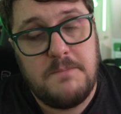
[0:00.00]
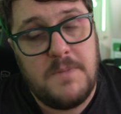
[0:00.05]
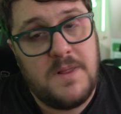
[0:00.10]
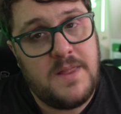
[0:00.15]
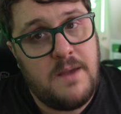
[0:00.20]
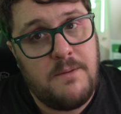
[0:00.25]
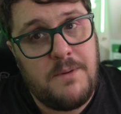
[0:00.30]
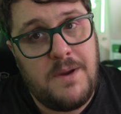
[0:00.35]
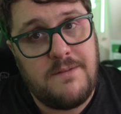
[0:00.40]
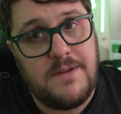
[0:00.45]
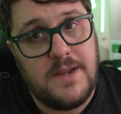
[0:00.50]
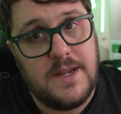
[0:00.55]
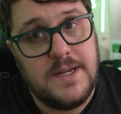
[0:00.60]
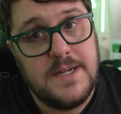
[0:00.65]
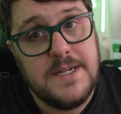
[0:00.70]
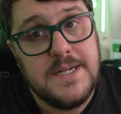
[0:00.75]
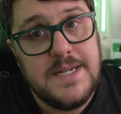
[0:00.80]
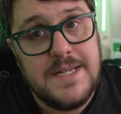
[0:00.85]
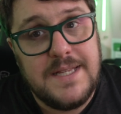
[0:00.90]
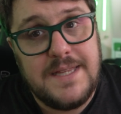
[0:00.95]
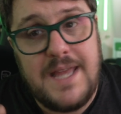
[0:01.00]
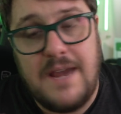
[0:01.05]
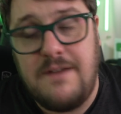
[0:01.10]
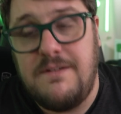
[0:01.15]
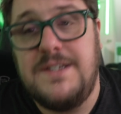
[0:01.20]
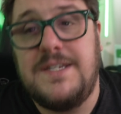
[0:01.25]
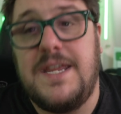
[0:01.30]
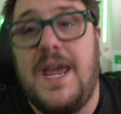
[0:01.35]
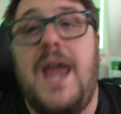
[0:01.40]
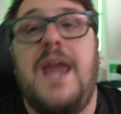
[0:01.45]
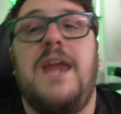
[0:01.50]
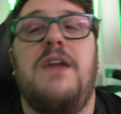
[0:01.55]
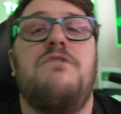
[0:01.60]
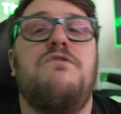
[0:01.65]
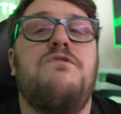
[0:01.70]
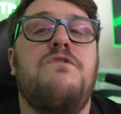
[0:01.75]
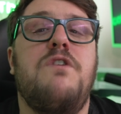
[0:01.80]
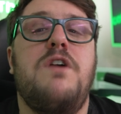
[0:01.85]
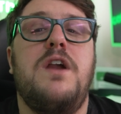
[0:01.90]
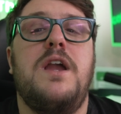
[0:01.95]
And there we have it. There is a
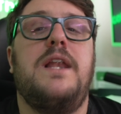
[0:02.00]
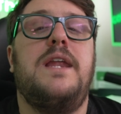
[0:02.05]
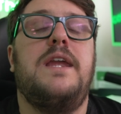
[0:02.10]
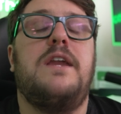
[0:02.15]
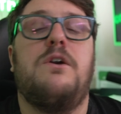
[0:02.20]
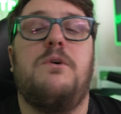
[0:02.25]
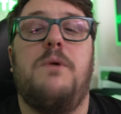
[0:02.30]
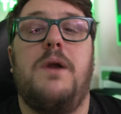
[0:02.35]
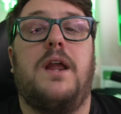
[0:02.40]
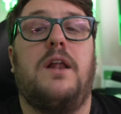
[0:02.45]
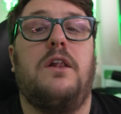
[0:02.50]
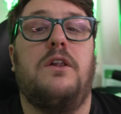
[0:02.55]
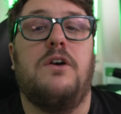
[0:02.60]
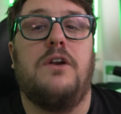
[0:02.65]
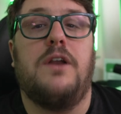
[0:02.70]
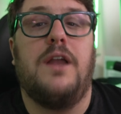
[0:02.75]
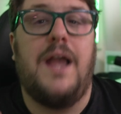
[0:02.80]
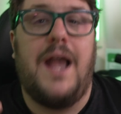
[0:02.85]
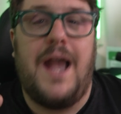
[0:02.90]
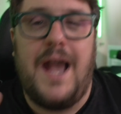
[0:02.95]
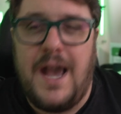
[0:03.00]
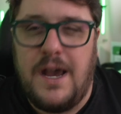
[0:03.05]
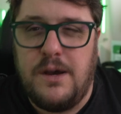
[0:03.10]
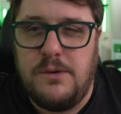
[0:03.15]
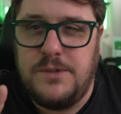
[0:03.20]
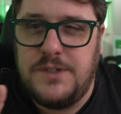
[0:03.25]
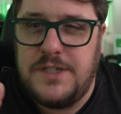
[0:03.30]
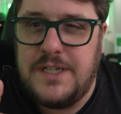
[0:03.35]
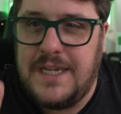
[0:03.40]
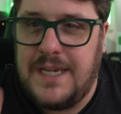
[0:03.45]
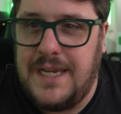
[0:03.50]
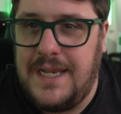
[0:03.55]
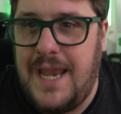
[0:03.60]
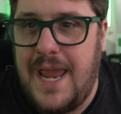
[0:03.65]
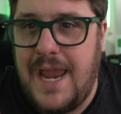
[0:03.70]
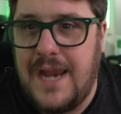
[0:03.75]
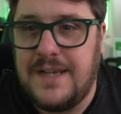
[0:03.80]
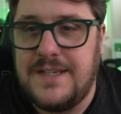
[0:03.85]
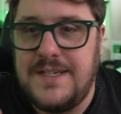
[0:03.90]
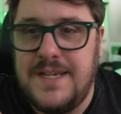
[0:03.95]
really quick look at how to
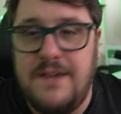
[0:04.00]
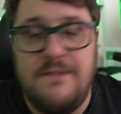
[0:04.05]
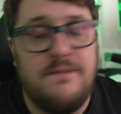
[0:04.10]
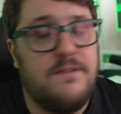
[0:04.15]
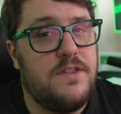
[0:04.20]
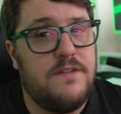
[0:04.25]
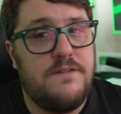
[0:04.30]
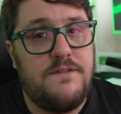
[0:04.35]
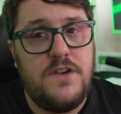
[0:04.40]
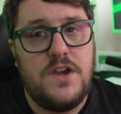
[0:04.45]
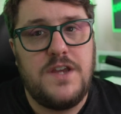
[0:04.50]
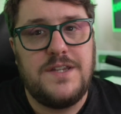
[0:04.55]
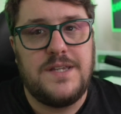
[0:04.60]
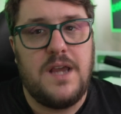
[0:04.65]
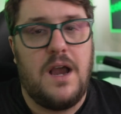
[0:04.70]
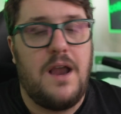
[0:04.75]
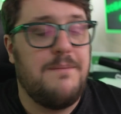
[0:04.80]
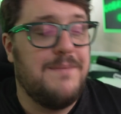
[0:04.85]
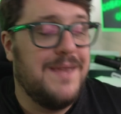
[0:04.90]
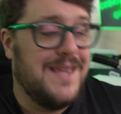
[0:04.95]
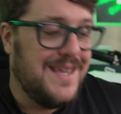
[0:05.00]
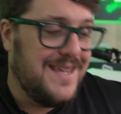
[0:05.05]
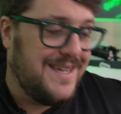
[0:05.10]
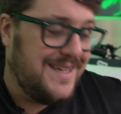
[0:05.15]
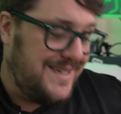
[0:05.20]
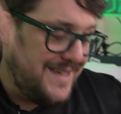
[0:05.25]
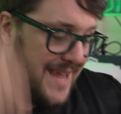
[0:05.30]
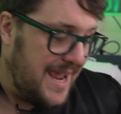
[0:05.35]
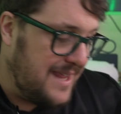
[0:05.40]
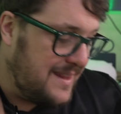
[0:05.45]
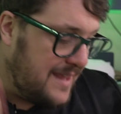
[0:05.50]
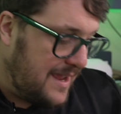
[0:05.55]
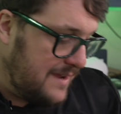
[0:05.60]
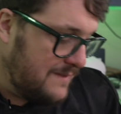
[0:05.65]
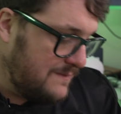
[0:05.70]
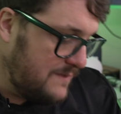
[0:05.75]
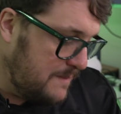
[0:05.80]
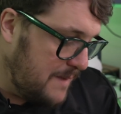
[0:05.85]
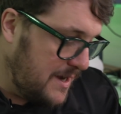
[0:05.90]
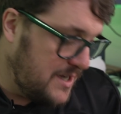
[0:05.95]
connect it for the first time getting that
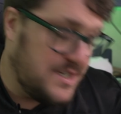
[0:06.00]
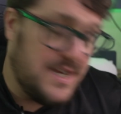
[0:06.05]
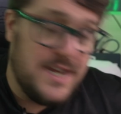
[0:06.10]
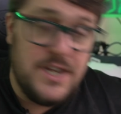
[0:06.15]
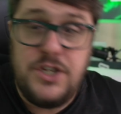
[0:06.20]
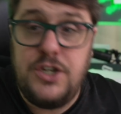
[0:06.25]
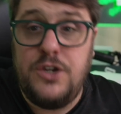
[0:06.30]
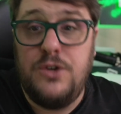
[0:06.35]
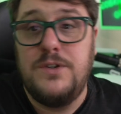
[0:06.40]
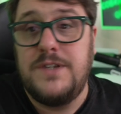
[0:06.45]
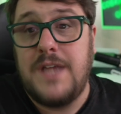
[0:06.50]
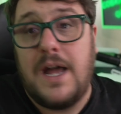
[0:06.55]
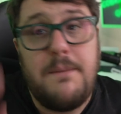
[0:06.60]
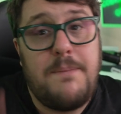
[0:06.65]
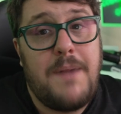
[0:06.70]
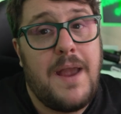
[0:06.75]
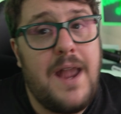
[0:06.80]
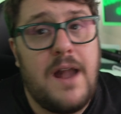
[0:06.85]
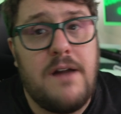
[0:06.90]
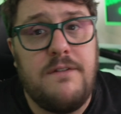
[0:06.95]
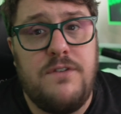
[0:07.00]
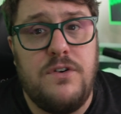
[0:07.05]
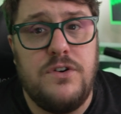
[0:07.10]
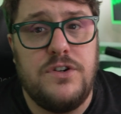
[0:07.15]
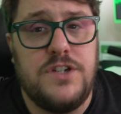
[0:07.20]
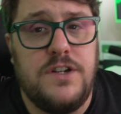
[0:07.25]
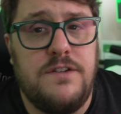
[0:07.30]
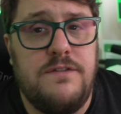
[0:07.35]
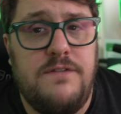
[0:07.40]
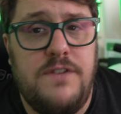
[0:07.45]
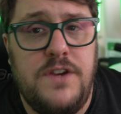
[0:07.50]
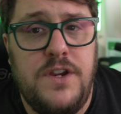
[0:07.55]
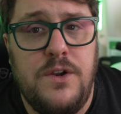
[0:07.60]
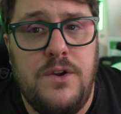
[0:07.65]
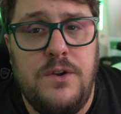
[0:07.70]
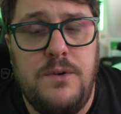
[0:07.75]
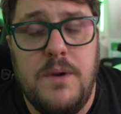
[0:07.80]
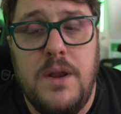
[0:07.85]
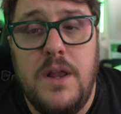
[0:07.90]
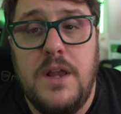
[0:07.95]
information and use that payout function for
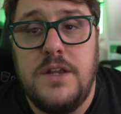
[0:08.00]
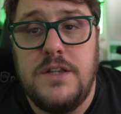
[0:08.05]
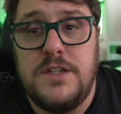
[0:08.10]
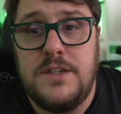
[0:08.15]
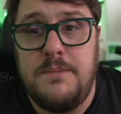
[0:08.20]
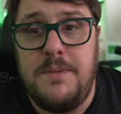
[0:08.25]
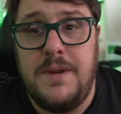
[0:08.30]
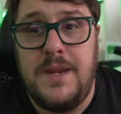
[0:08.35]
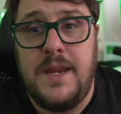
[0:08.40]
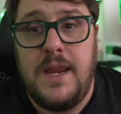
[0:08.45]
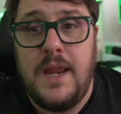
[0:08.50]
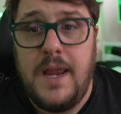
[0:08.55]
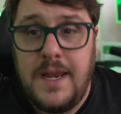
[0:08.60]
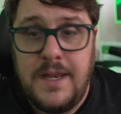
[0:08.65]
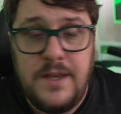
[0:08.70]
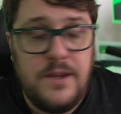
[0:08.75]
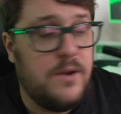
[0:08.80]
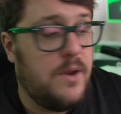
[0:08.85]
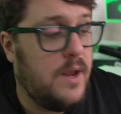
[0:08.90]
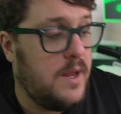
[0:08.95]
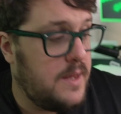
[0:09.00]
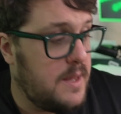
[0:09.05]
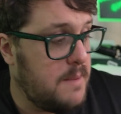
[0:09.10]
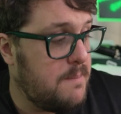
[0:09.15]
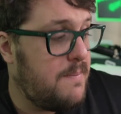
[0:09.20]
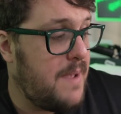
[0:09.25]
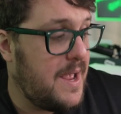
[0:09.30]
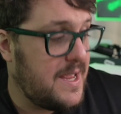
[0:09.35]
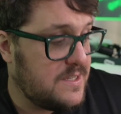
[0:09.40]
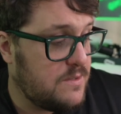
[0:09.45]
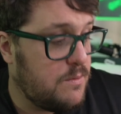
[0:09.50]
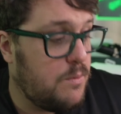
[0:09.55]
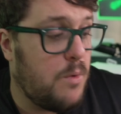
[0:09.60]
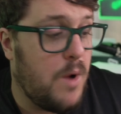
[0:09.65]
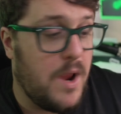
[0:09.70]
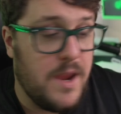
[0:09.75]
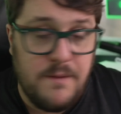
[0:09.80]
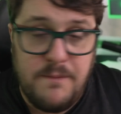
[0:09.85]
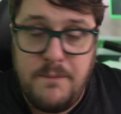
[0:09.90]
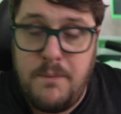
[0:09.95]
you to be in, in the best
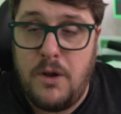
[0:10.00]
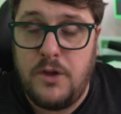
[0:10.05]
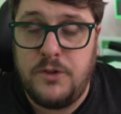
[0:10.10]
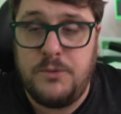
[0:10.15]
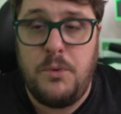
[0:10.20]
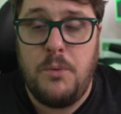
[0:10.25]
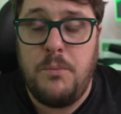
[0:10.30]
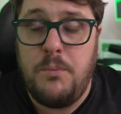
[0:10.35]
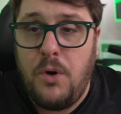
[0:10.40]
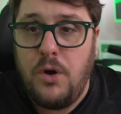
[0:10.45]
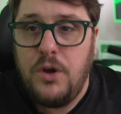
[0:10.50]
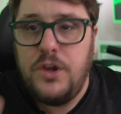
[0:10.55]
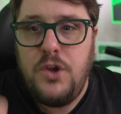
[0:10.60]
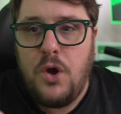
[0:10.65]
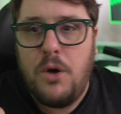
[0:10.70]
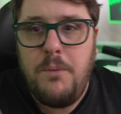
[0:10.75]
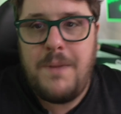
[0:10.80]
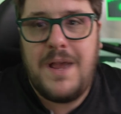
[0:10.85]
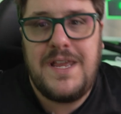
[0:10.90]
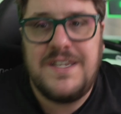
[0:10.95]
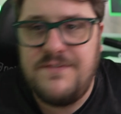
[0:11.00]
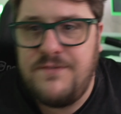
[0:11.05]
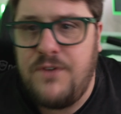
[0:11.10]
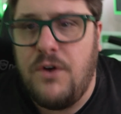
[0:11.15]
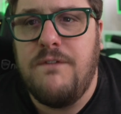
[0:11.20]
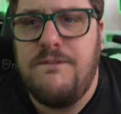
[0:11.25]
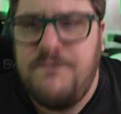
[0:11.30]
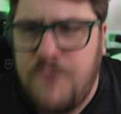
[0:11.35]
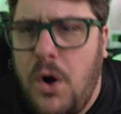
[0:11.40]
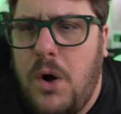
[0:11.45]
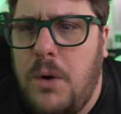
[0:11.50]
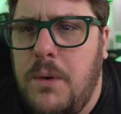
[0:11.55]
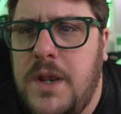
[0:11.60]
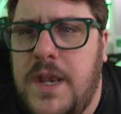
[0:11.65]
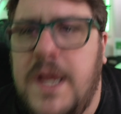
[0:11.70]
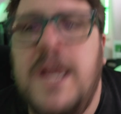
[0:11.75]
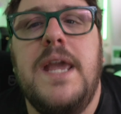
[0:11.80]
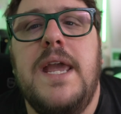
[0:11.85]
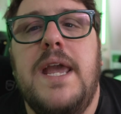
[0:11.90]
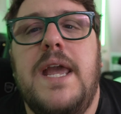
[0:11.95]
way possible. Put your best foot
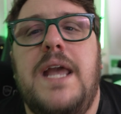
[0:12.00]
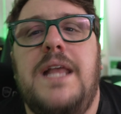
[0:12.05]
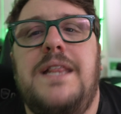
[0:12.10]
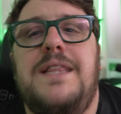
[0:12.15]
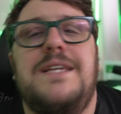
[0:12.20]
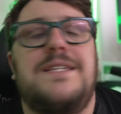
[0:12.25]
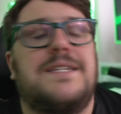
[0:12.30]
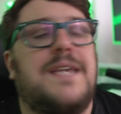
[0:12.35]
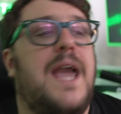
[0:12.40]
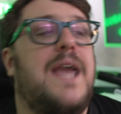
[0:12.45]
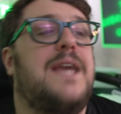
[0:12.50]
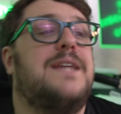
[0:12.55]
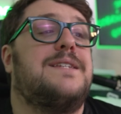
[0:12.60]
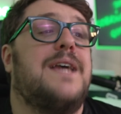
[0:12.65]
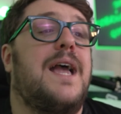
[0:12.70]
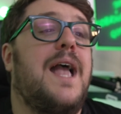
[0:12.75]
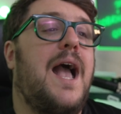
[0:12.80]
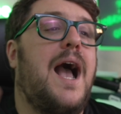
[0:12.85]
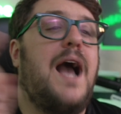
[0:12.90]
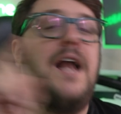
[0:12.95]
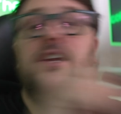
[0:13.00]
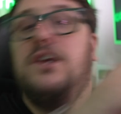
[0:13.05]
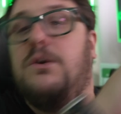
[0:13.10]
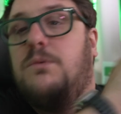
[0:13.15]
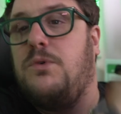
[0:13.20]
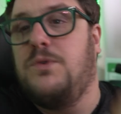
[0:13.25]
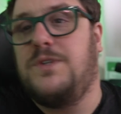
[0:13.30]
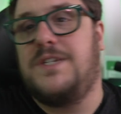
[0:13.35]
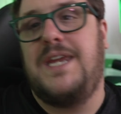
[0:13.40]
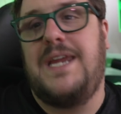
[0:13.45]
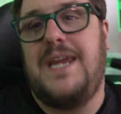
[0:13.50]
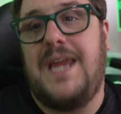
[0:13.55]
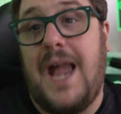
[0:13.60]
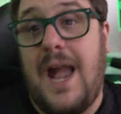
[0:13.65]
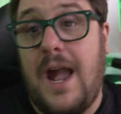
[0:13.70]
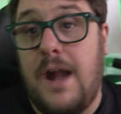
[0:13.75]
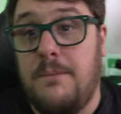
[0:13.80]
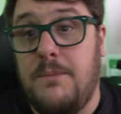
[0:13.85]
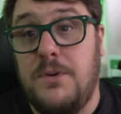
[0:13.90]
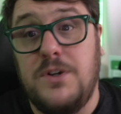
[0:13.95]
forward in this case, and you will see
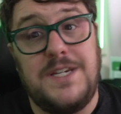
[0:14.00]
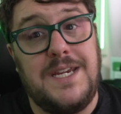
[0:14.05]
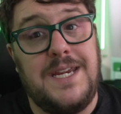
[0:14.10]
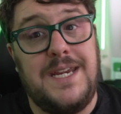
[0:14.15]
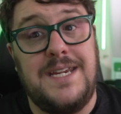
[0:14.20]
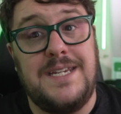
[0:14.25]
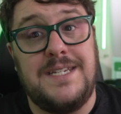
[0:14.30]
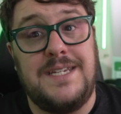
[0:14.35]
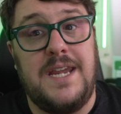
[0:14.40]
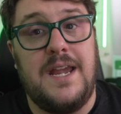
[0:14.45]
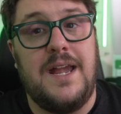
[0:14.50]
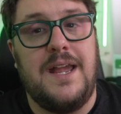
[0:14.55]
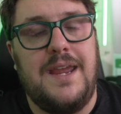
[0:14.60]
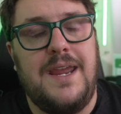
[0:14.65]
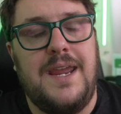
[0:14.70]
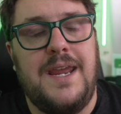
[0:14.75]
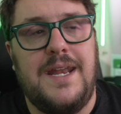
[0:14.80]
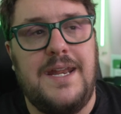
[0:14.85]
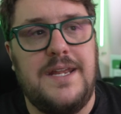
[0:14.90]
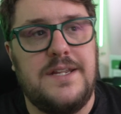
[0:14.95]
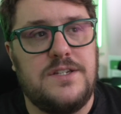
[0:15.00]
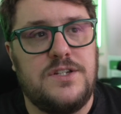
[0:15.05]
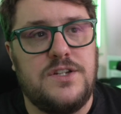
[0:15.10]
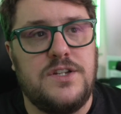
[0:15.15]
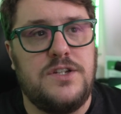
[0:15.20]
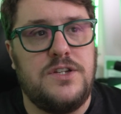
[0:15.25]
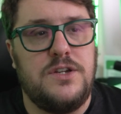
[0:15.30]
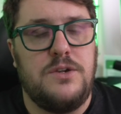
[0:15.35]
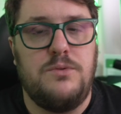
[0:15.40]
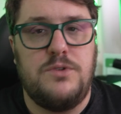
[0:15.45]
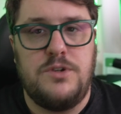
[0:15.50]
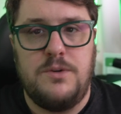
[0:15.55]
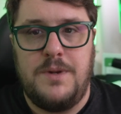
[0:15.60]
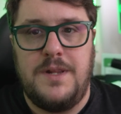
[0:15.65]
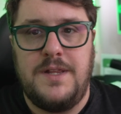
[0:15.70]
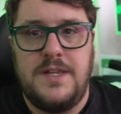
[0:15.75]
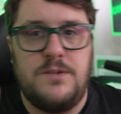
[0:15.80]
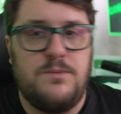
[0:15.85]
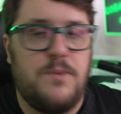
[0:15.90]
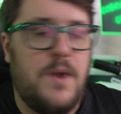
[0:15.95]
how much easier it is to do doing
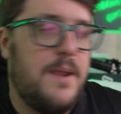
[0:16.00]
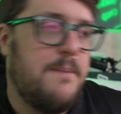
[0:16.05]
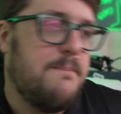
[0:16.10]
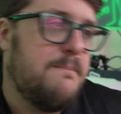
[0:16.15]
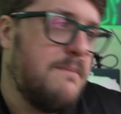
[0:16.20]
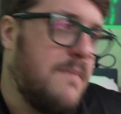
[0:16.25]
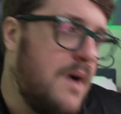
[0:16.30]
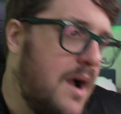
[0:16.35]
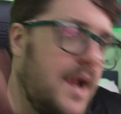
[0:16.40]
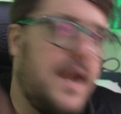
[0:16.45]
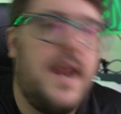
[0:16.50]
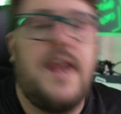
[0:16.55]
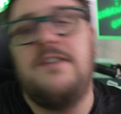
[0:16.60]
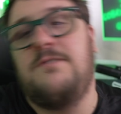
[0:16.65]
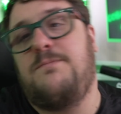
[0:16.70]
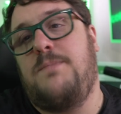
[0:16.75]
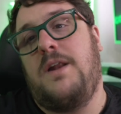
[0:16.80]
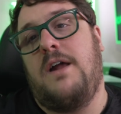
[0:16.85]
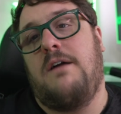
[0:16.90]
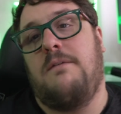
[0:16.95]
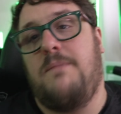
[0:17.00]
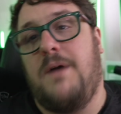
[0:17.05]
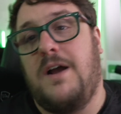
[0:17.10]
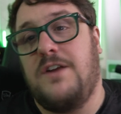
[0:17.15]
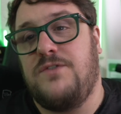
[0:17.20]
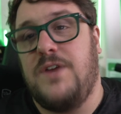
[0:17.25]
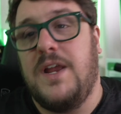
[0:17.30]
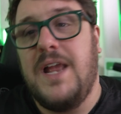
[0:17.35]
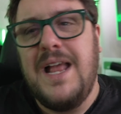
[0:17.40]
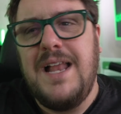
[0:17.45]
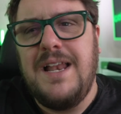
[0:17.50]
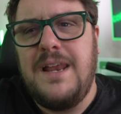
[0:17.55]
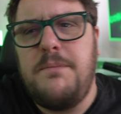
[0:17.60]
it this way. My name's been Aaron Patrick.